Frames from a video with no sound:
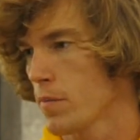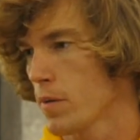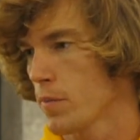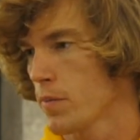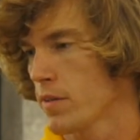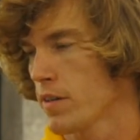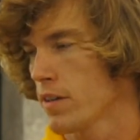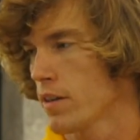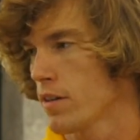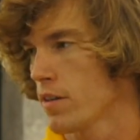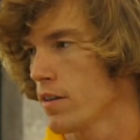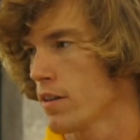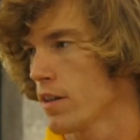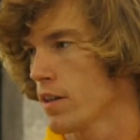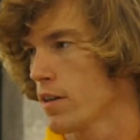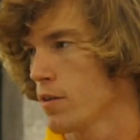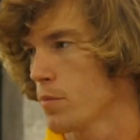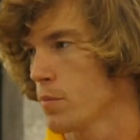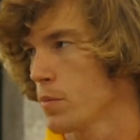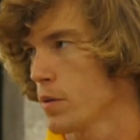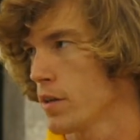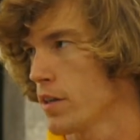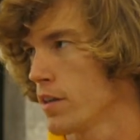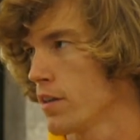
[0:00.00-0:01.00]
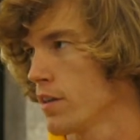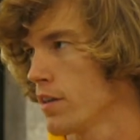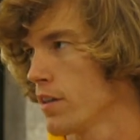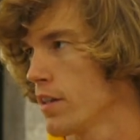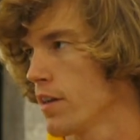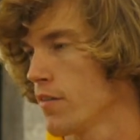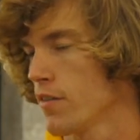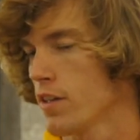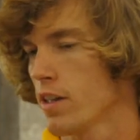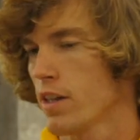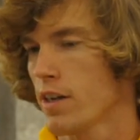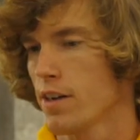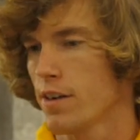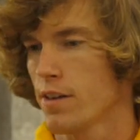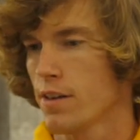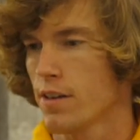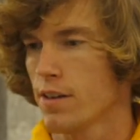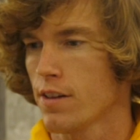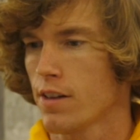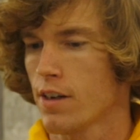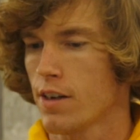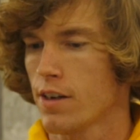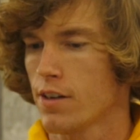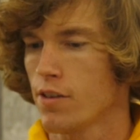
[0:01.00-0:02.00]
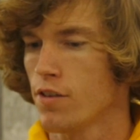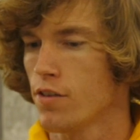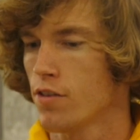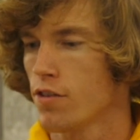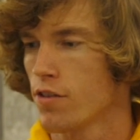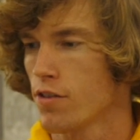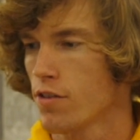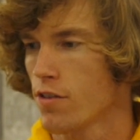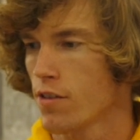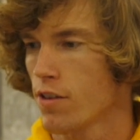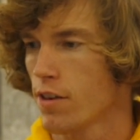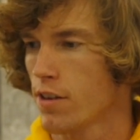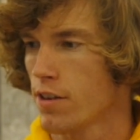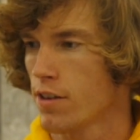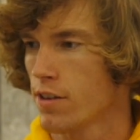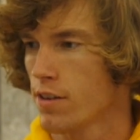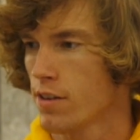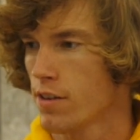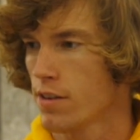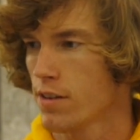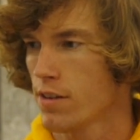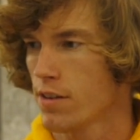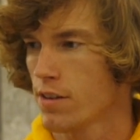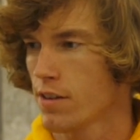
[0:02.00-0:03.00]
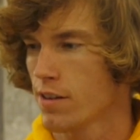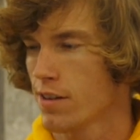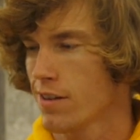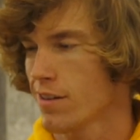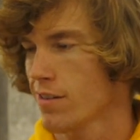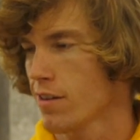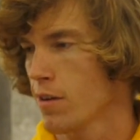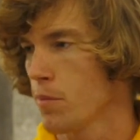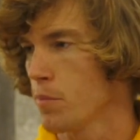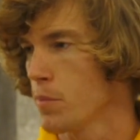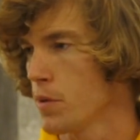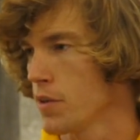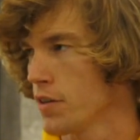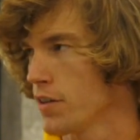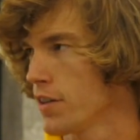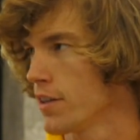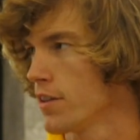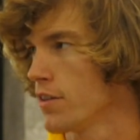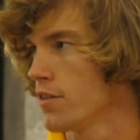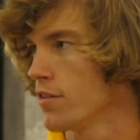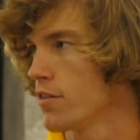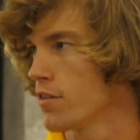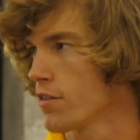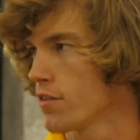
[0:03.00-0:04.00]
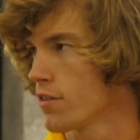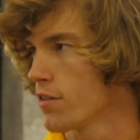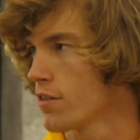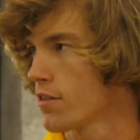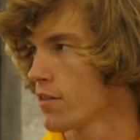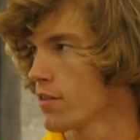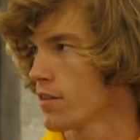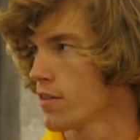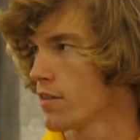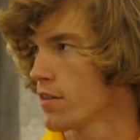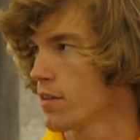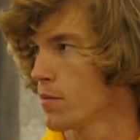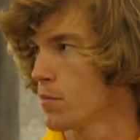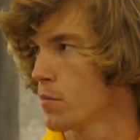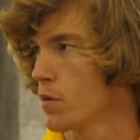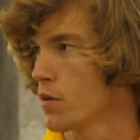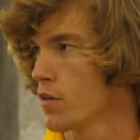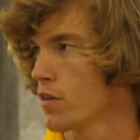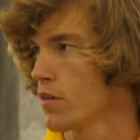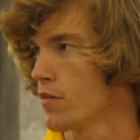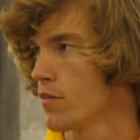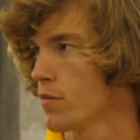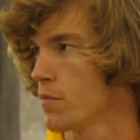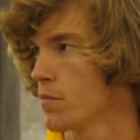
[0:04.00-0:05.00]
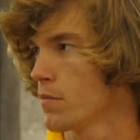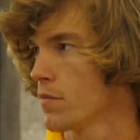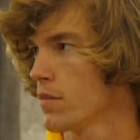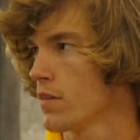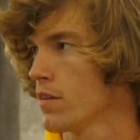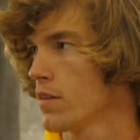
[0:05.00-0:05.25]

I mean, they do pretty good. They have a lot of users on it. I think it's like 1 billion users on both of them.